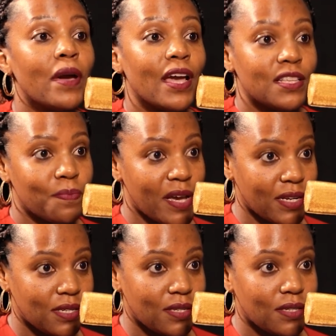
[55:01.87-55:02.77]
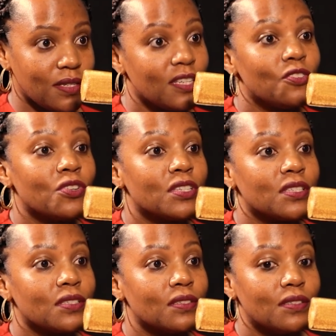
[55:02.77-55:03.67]
my husband did not
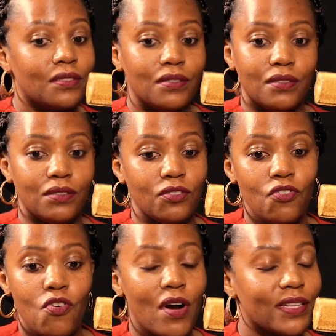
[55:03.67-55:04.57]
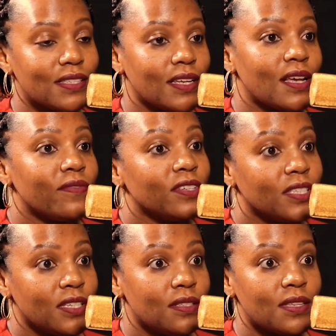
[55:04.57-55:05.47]
go and start having
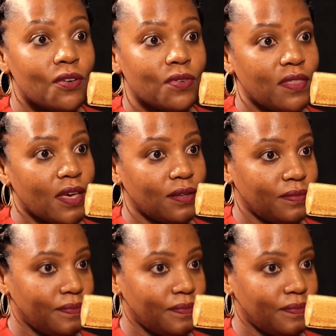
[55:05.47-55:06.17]
kids out there.